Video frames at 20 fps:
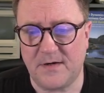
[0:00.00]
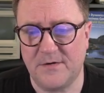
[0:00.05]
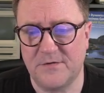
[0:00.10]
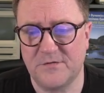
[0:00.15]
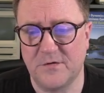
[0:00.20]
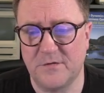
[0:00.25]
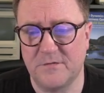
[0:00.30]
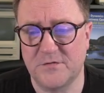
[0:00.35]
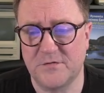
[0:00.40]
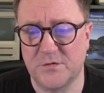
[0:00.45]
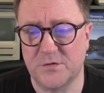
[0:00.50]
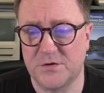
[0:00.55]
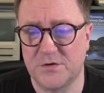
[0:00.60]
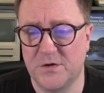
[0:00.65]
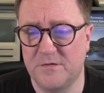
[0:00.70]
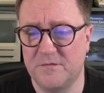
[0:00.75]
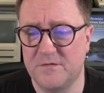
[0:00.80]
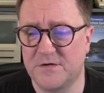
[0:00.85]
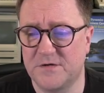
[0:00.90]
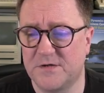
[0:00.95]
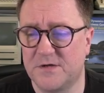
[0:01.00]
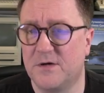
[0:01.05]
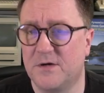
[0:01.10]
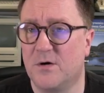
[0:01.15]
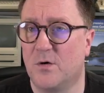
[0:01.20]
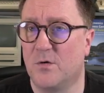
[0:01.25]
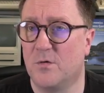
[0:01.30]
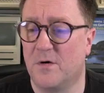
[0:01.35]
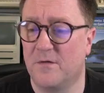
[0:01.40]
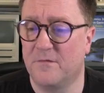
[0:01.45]
service to service
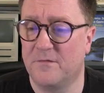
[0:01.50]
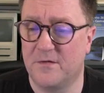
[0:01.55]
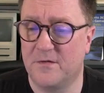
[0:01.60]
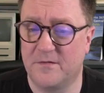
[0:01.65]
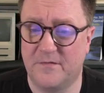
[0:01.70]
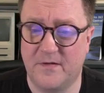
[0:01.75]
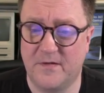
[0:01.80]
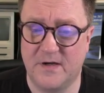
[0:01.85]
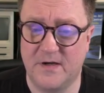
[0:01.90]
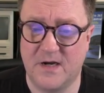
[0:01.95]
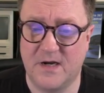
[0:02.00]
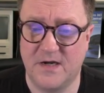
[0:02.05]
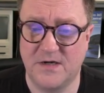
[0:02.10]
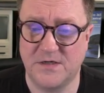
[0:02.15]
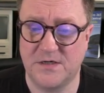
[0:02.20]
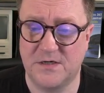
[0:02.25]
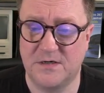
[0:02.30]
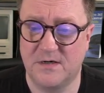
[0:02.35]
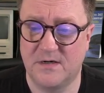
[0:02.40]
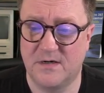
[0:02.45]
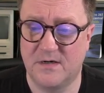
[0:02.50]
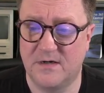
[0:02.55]
OAuth authentication?